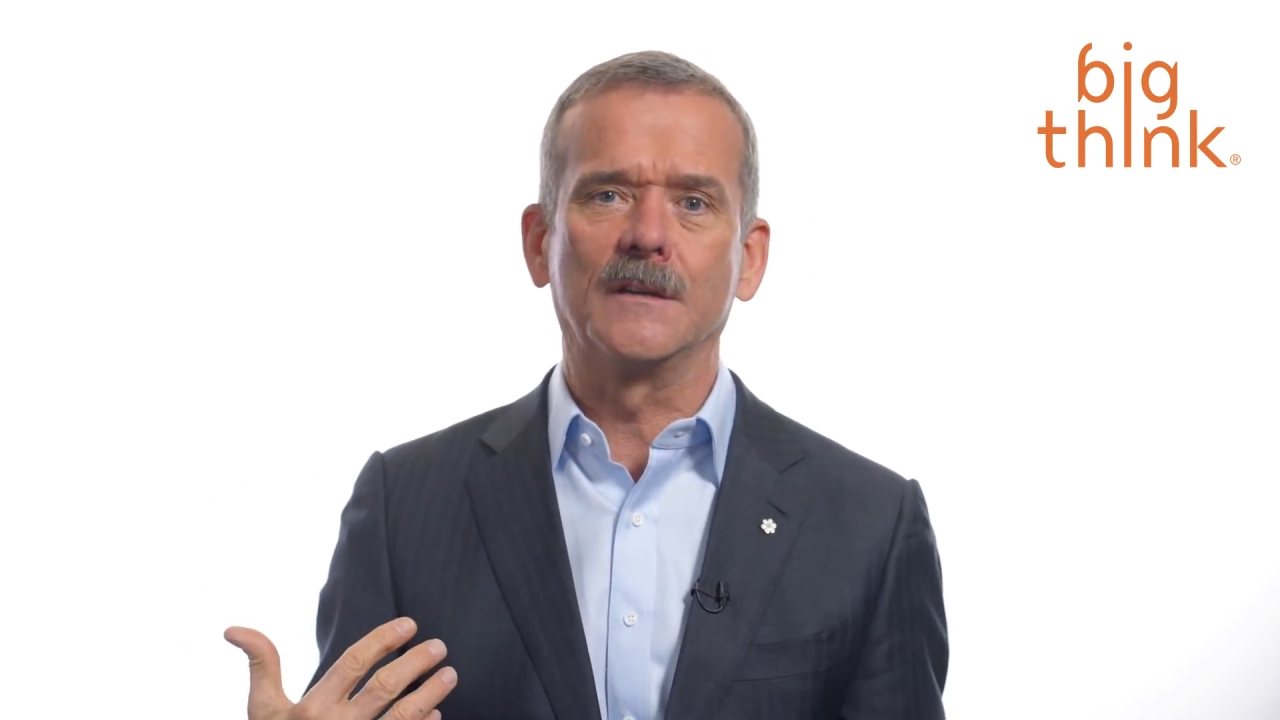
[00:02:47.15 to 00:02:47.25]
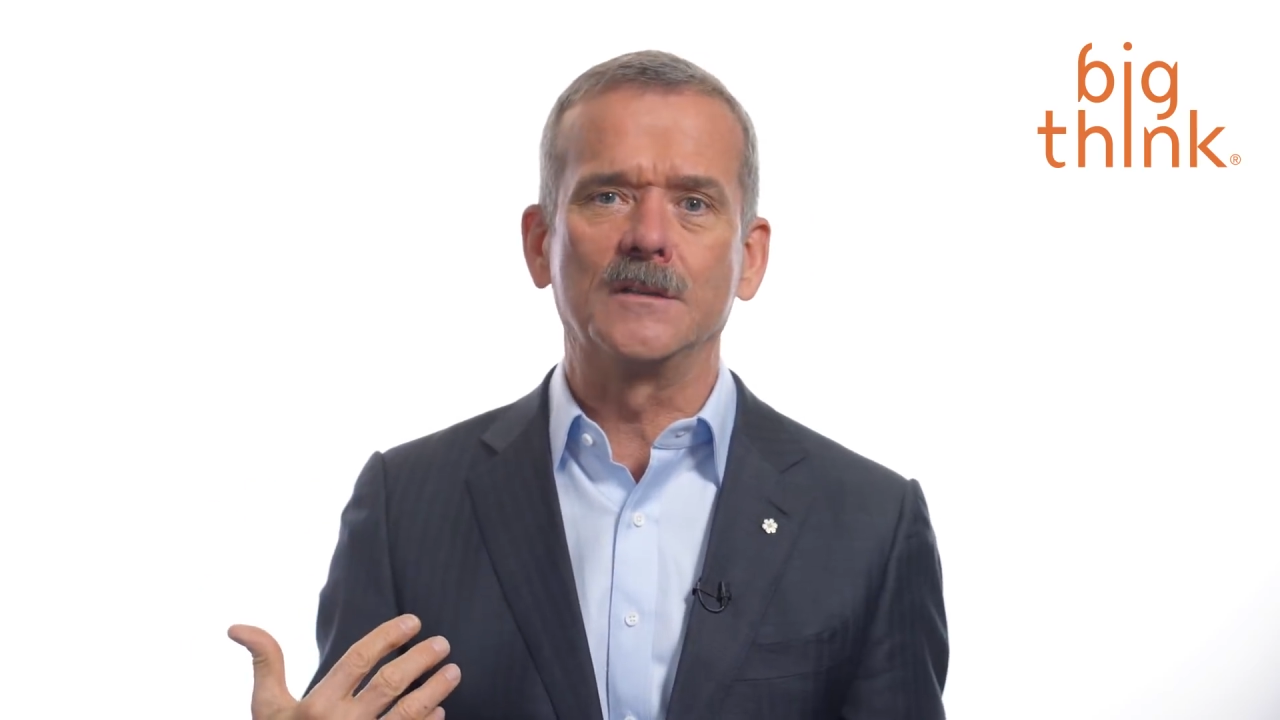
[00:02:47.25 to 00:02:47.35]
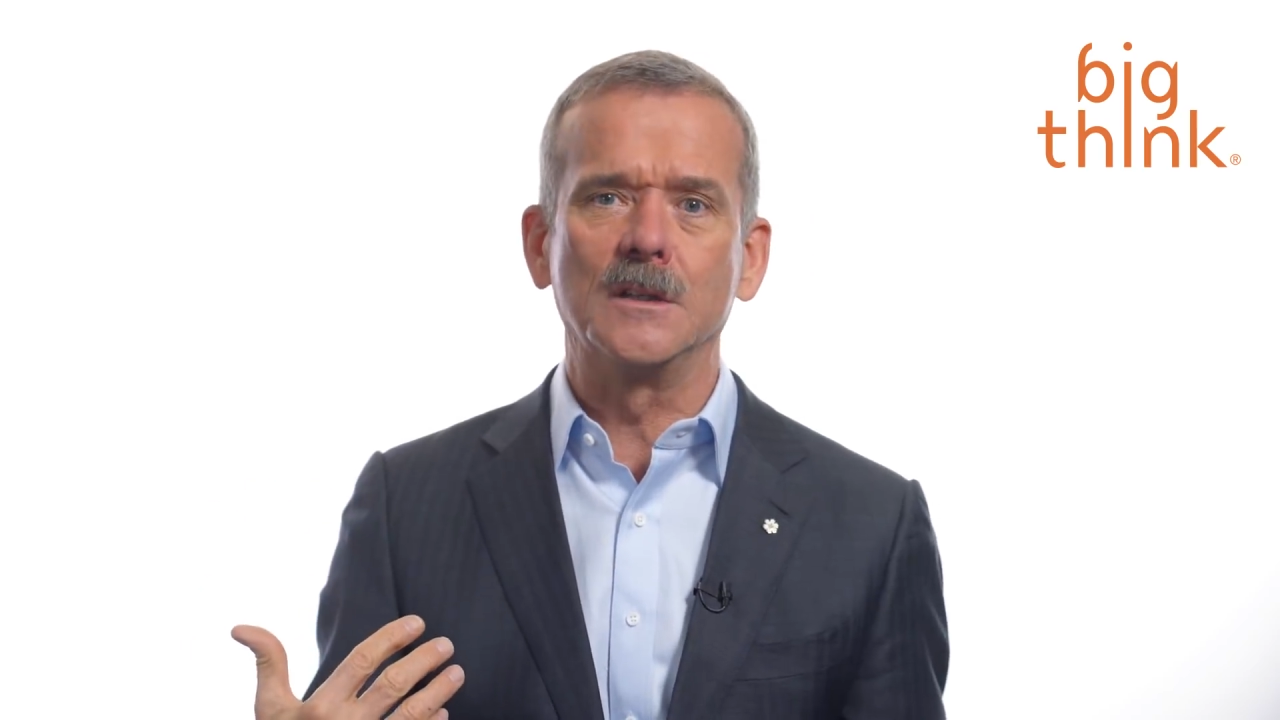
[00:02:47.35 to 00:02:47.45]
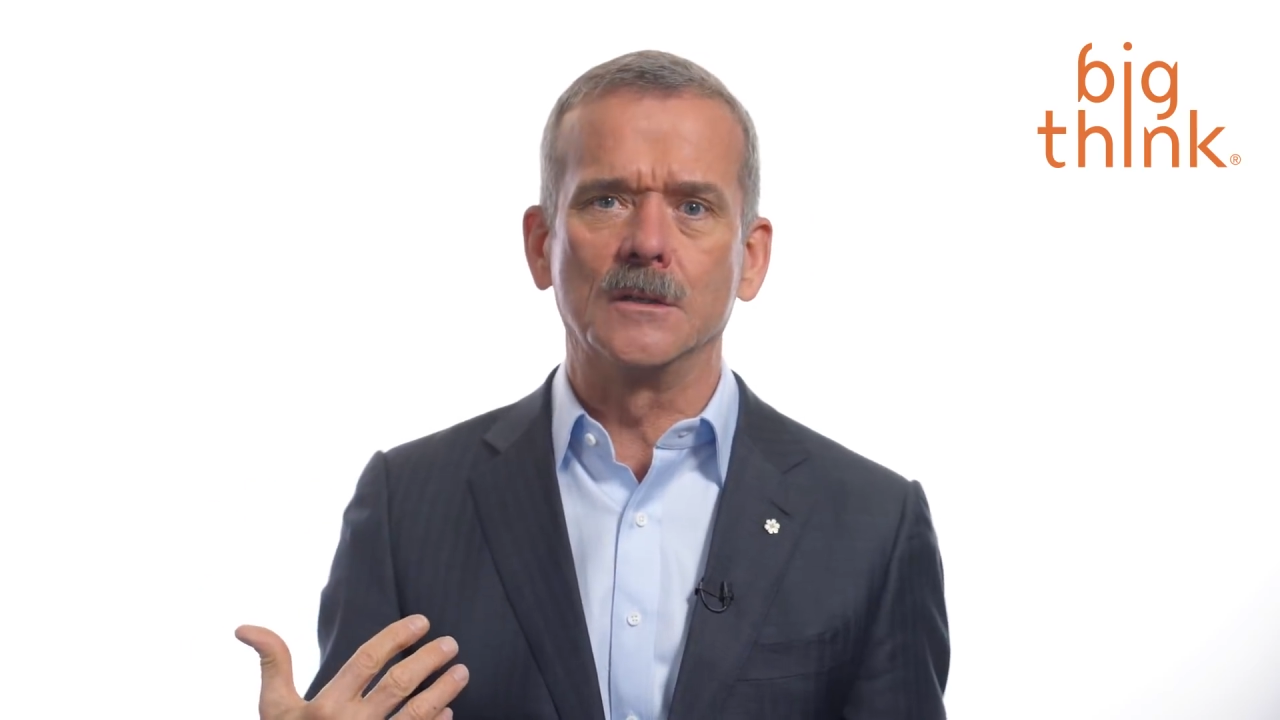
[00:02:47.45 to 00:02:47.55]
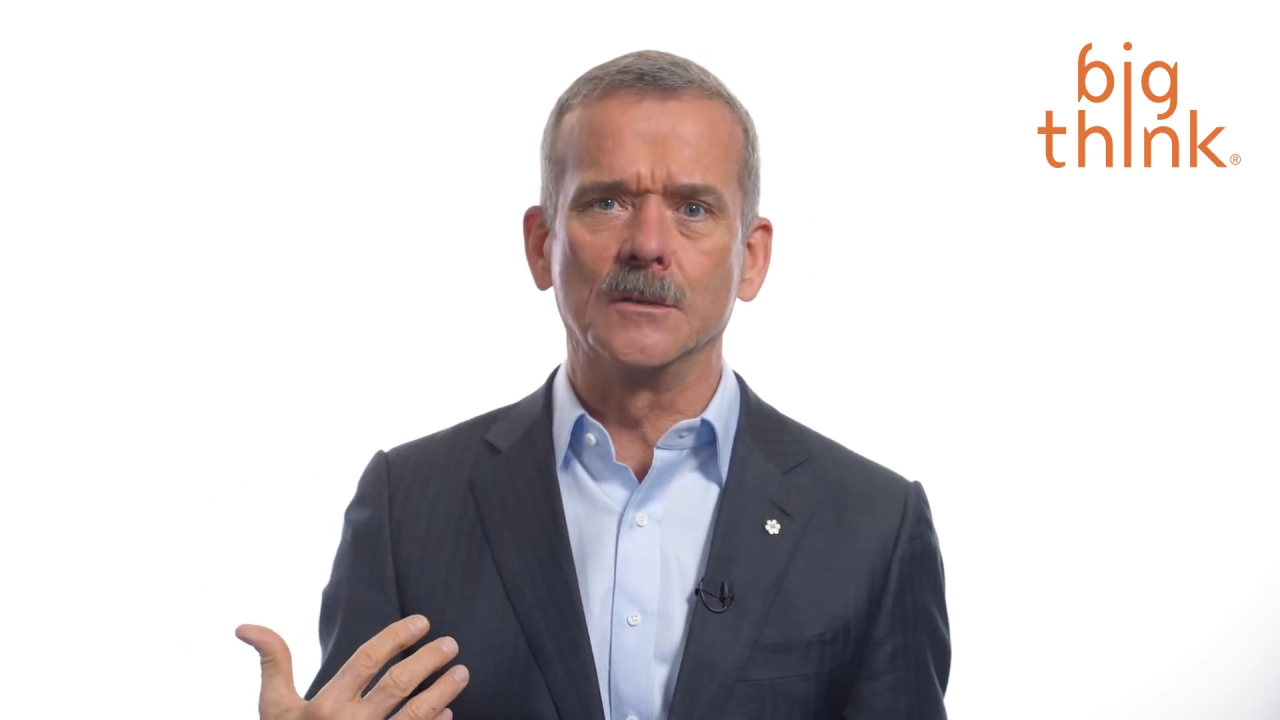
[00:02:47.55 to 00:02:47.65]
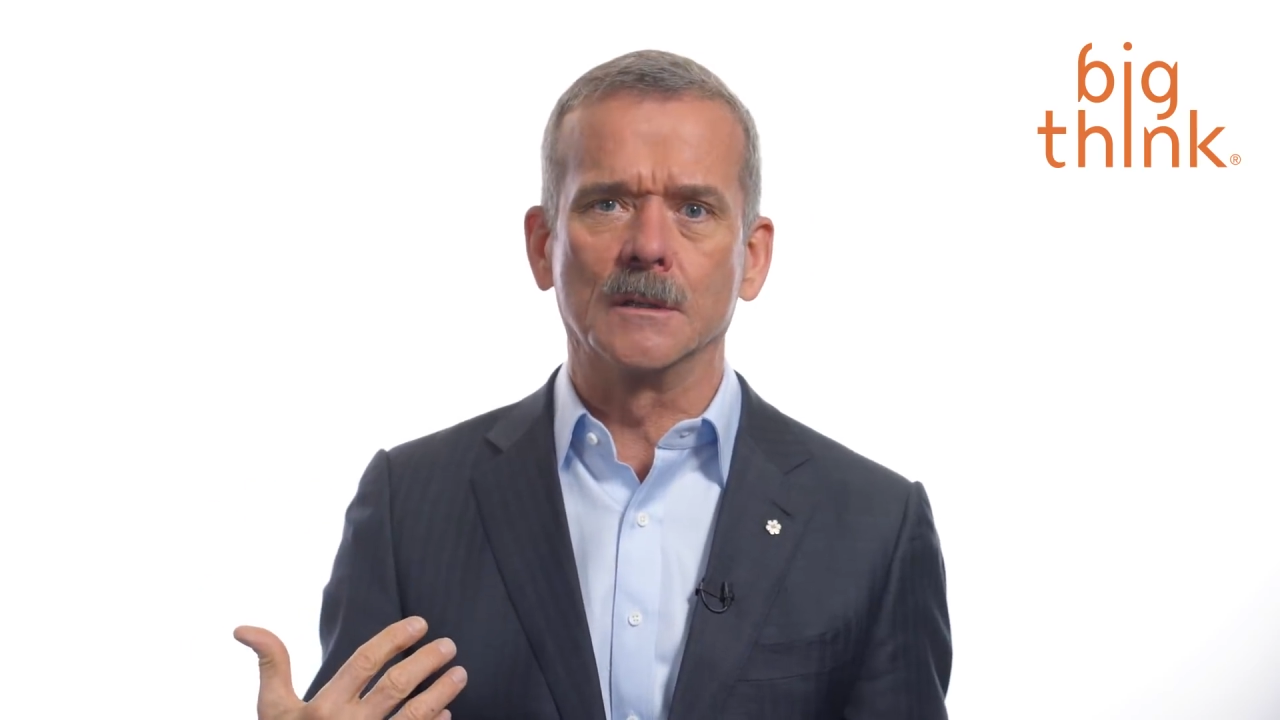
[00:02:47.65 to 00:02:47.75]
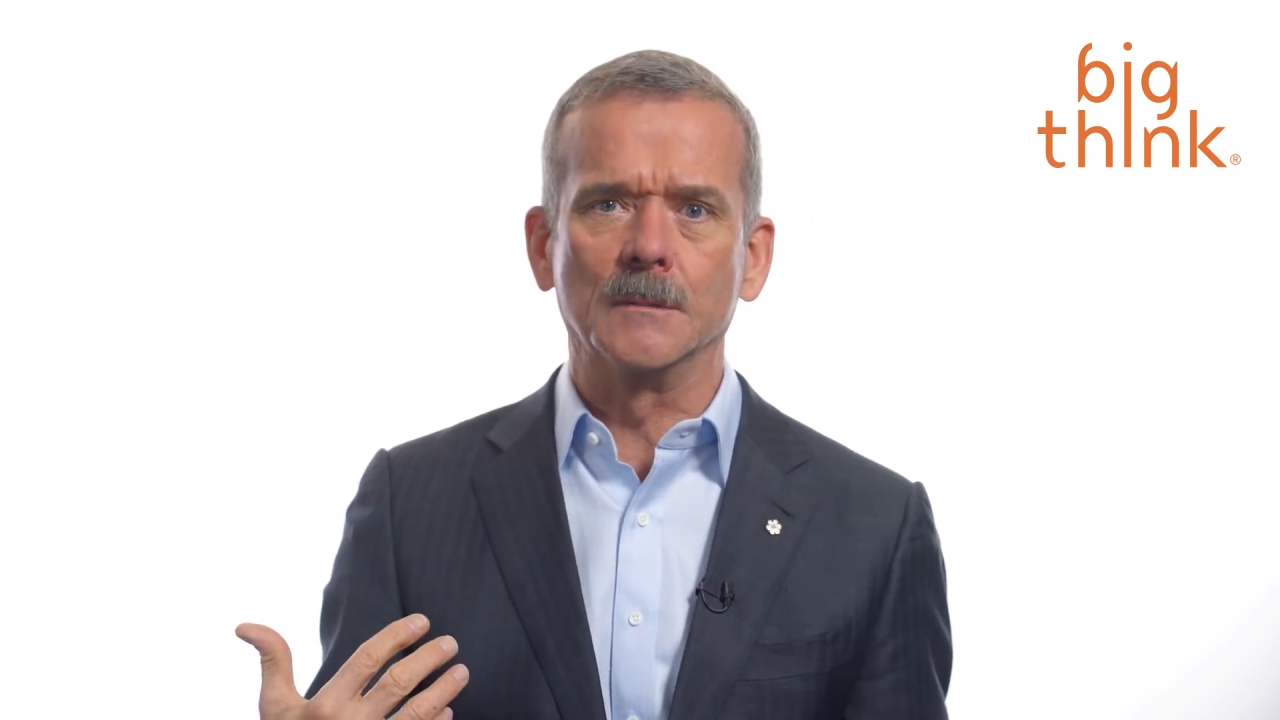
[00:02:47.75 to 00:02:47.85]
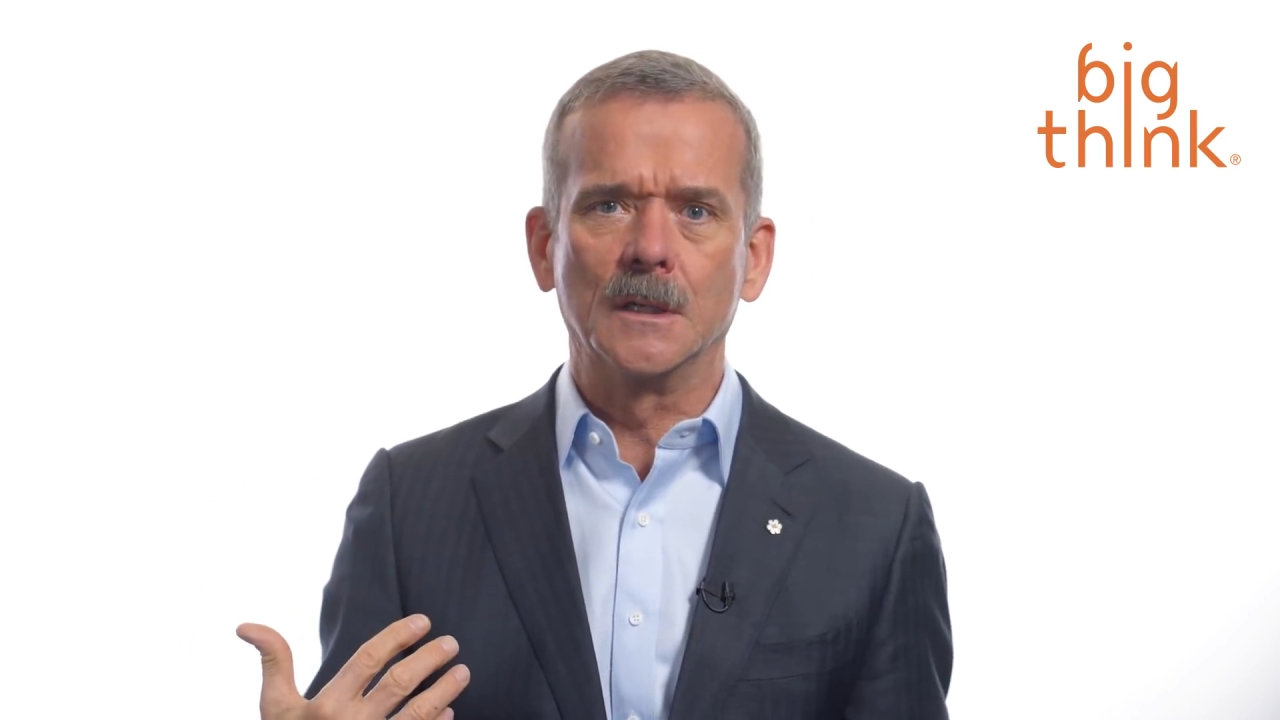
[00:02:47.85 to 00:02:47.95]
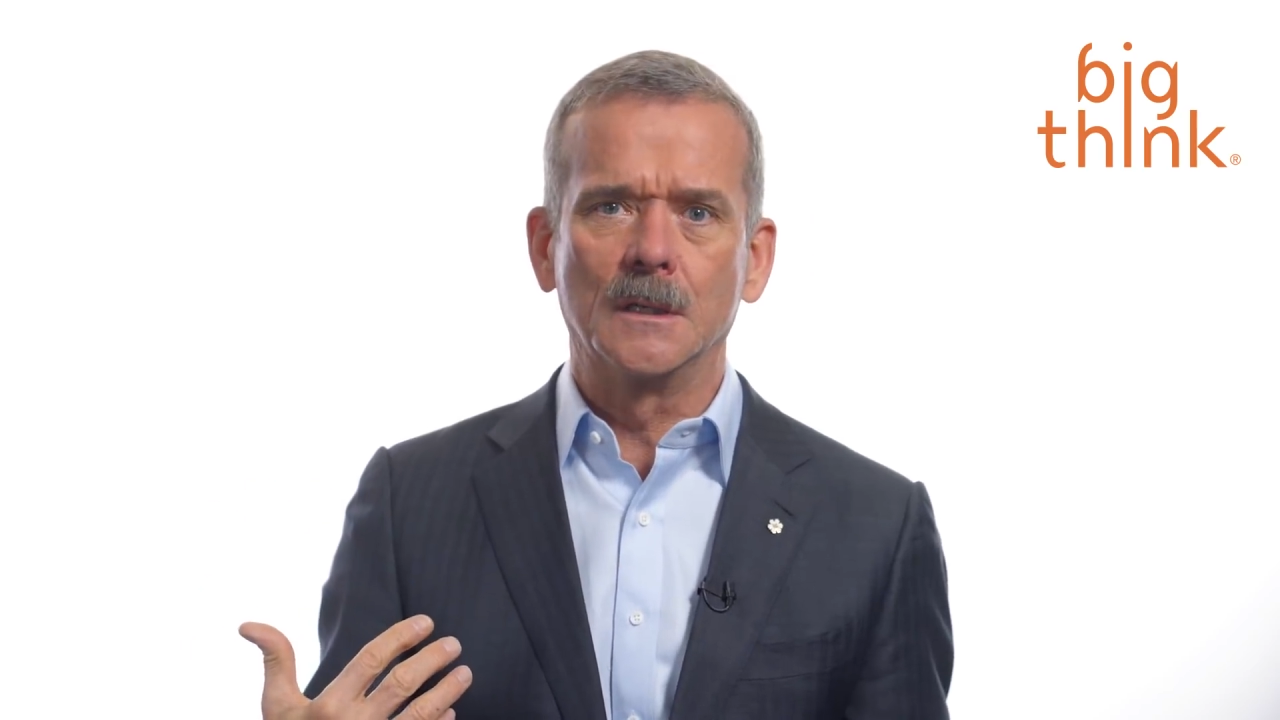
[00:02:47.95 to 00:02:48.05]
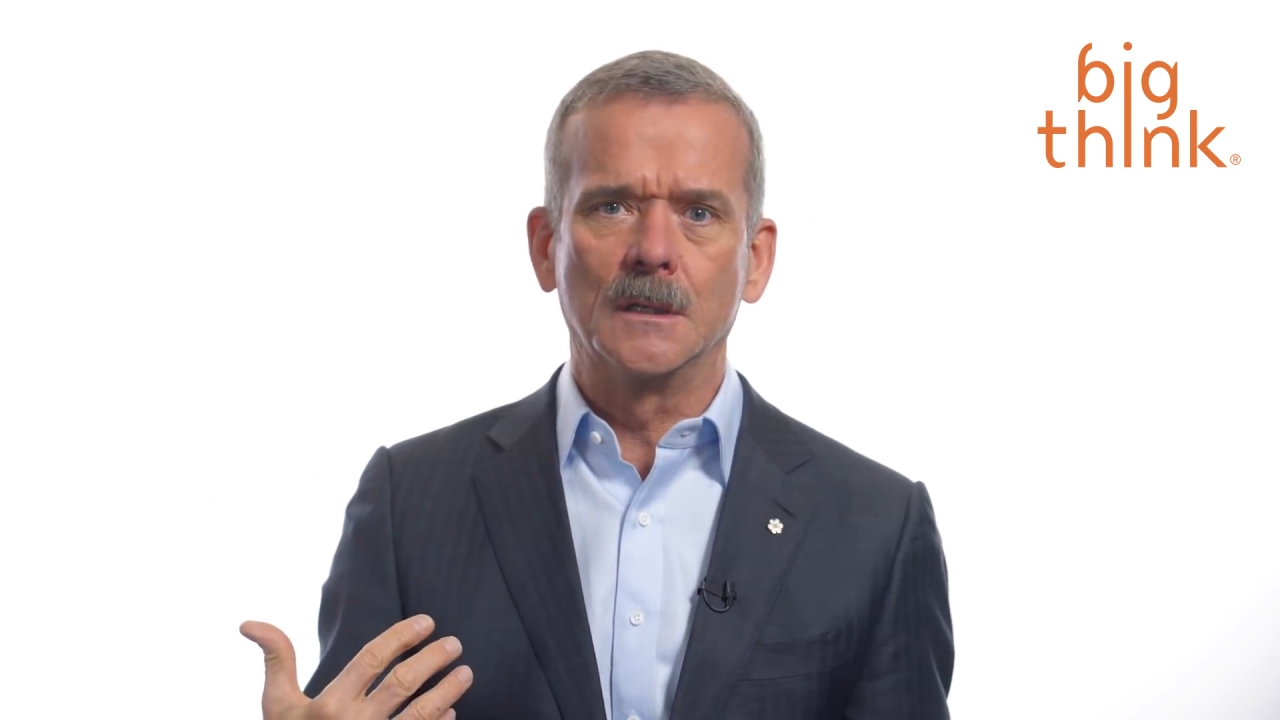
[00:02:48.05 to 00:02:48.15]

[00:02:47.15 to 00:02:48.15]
after you do them.